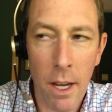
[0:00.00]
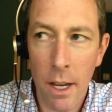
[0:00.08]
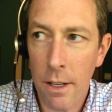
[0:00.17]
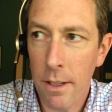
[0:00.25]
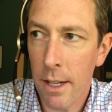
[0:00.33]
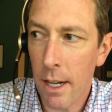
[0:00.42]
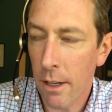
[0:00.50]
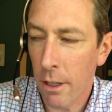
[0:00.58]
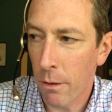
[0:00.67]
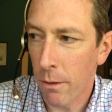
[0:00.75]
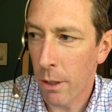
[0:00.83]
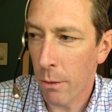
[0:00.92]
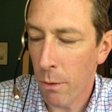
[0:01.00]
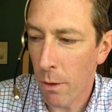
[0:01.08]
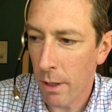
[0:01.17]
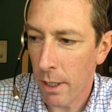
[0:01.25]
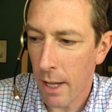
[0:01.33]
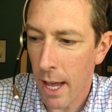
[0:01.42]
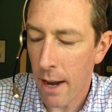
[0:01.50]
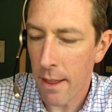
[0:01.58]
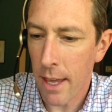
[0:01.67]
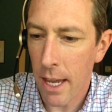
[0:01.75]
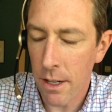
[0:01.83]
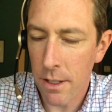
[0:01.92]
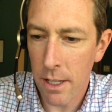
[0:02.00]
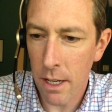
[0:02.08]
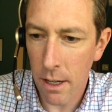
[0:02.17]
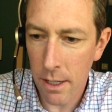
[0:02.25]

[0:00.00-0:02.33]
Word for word: and uh, you're, you're rolling out of the agency